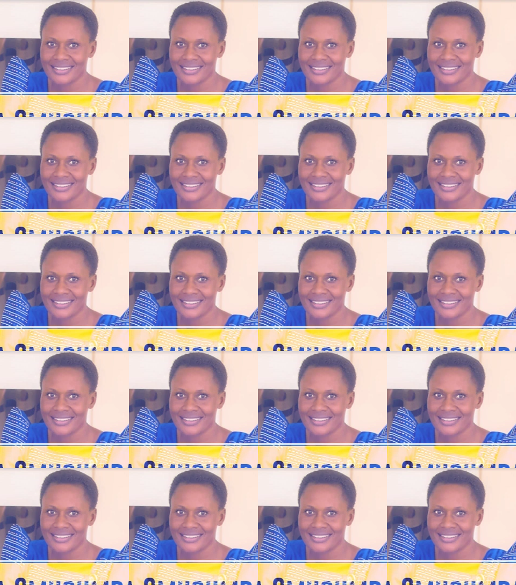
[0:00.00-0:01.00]

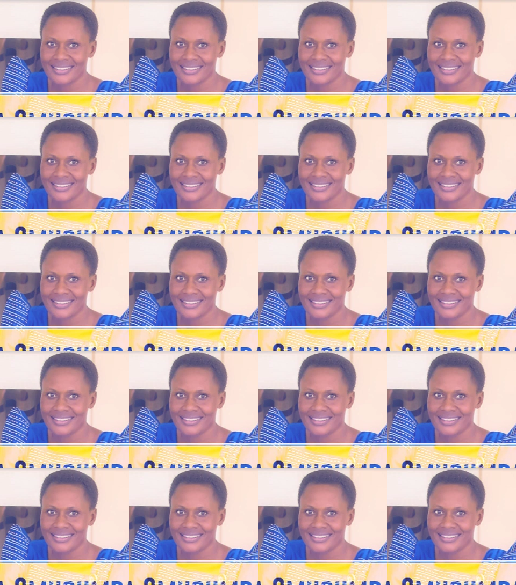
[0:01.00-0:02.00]

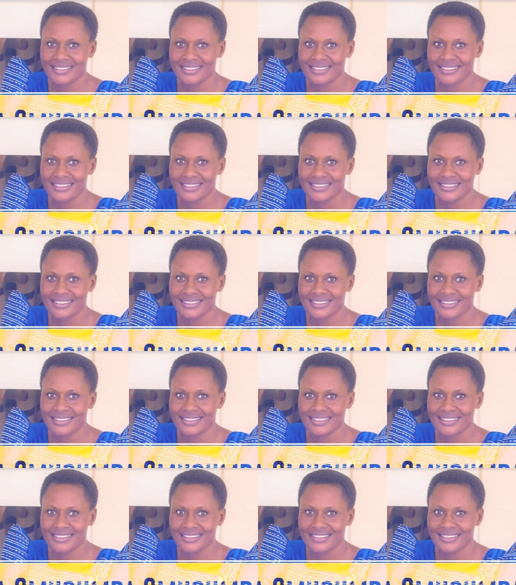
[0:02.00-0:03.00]

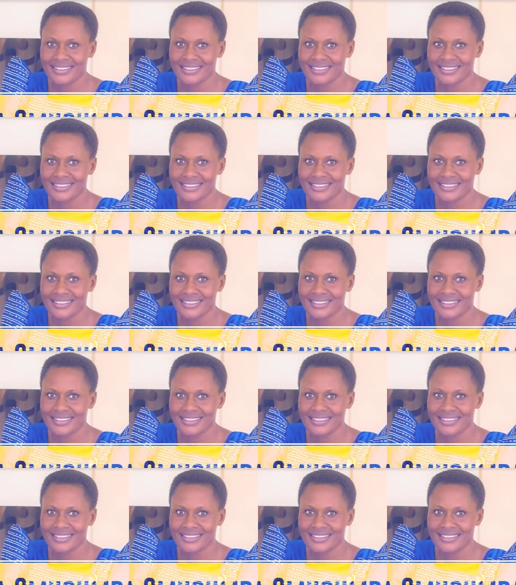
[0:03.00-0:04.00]

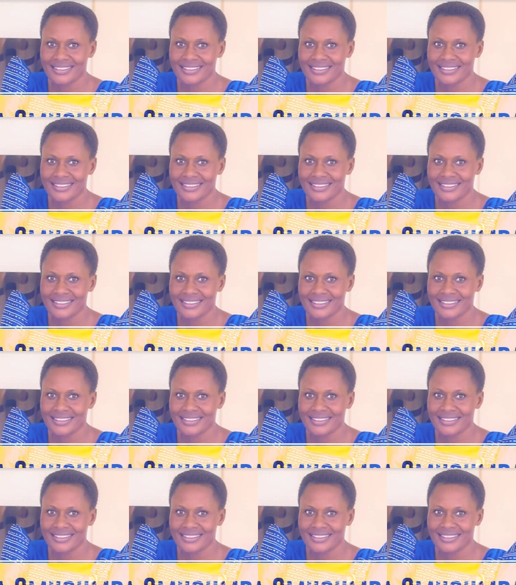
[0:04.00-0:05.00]

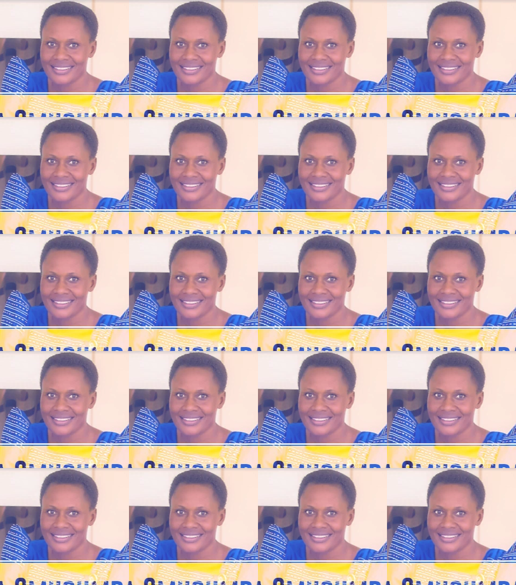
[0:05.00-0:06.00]

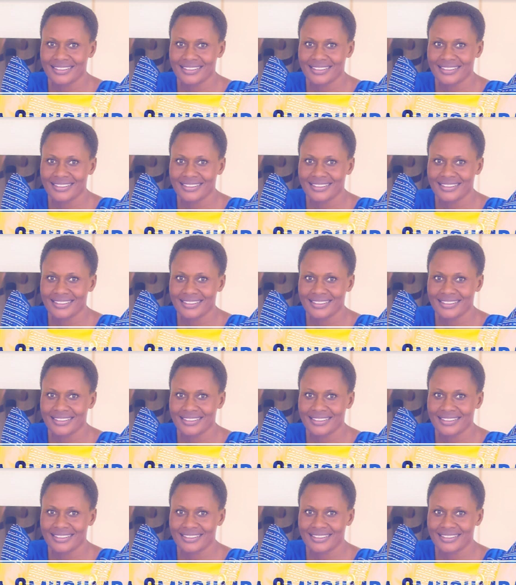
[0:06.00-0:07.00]

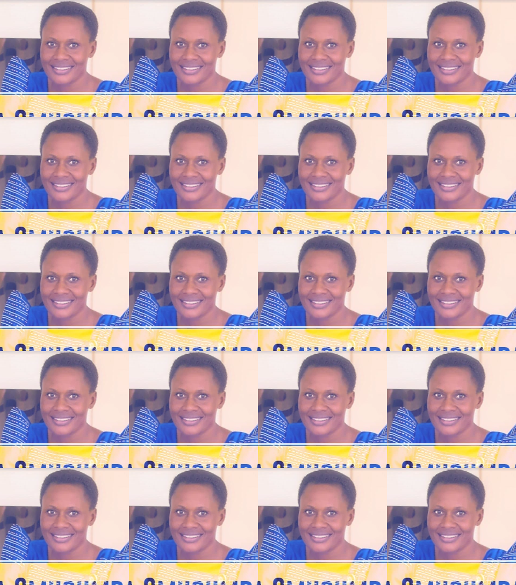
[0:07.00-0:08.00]
This is a still picture; no speech is visible.